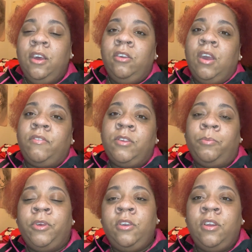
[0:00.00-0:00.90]
you have this
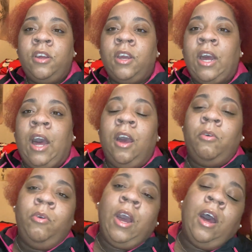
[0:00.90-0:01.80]
billionaire guy
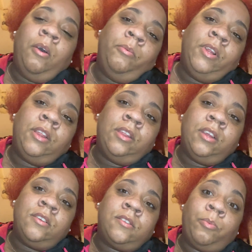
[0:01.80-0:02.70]
who got with
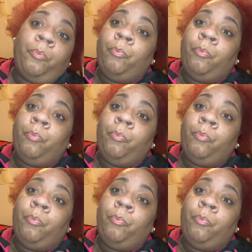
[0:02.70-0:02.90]
this